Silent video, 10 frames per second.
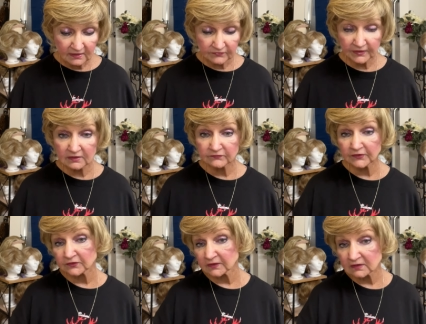that are
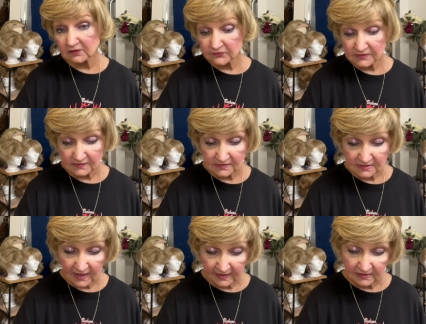very close in
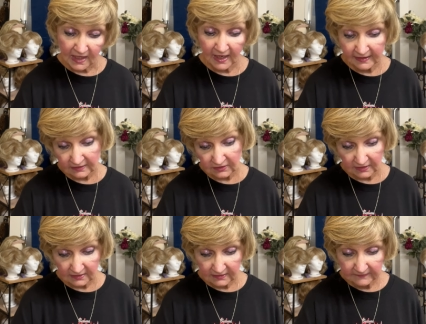style, I
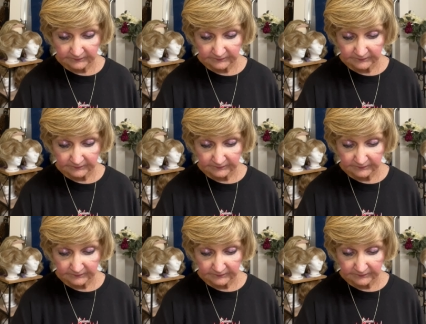think.